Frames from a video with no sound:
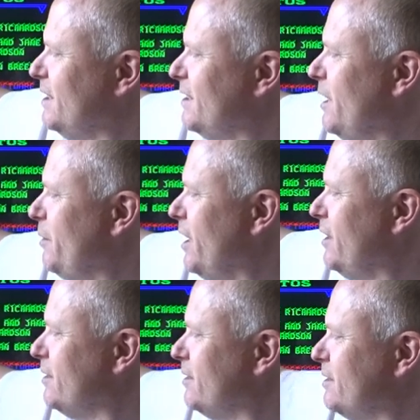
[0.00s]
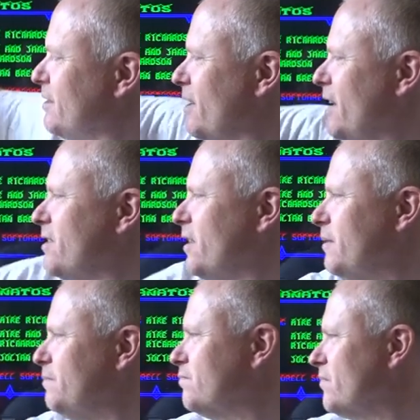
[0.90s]
there we go. So that's
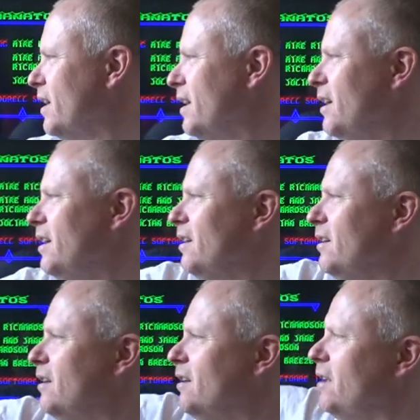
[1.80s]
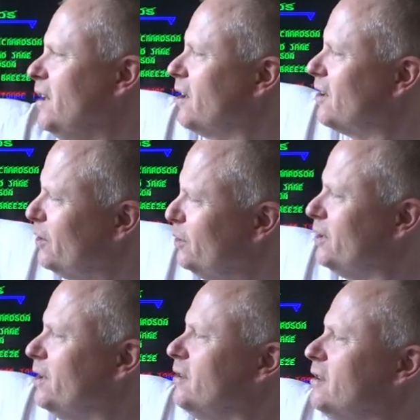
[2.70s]

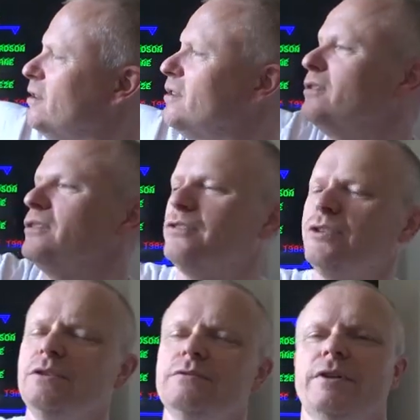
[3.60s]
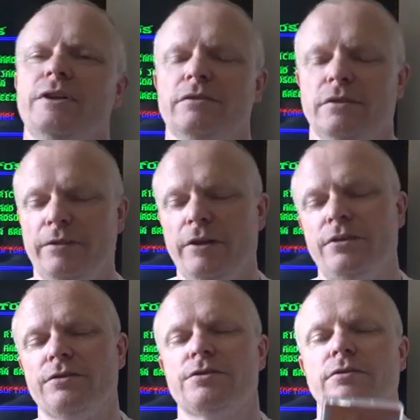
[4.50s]
including the
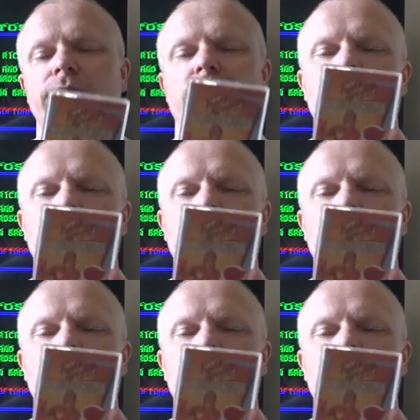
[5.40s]
variants of